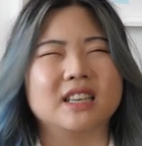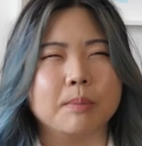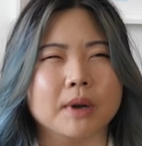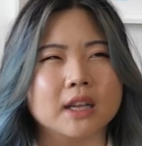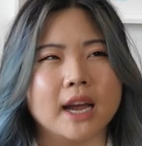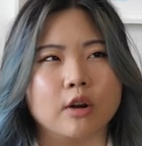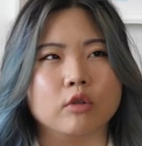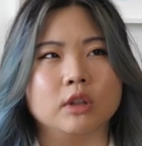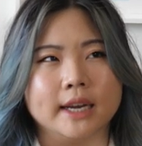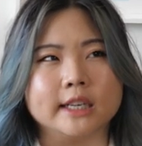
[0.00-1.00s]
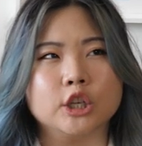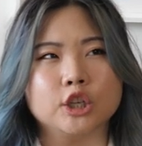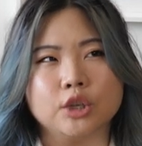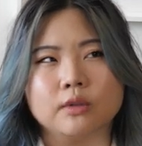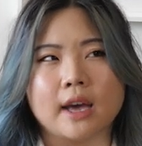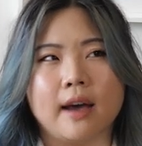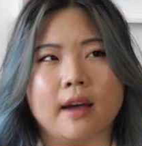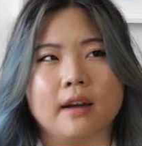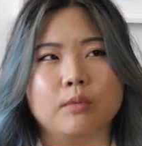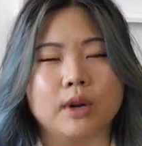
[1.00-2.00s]
Typically, I don't like to do
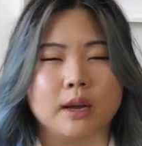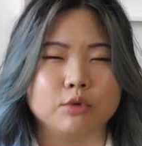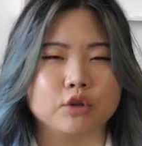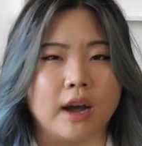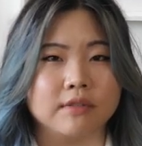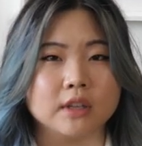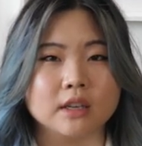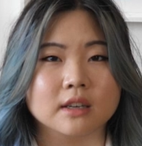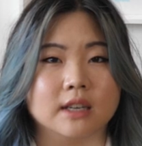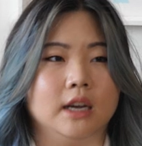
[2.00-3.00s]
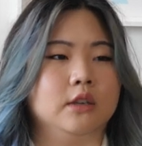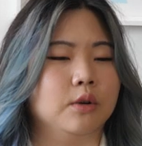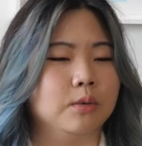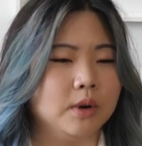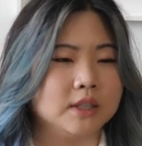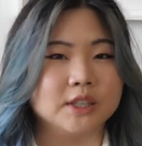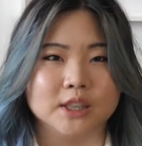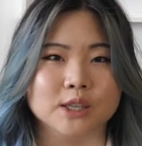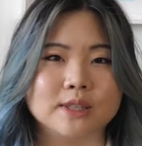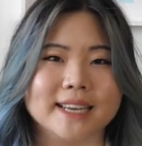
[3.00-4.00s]
that when I'm traveling because I don't want to
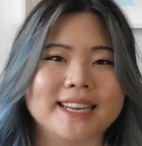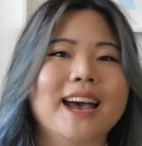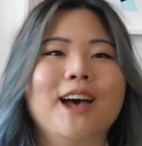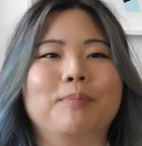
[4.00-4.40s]
lose it,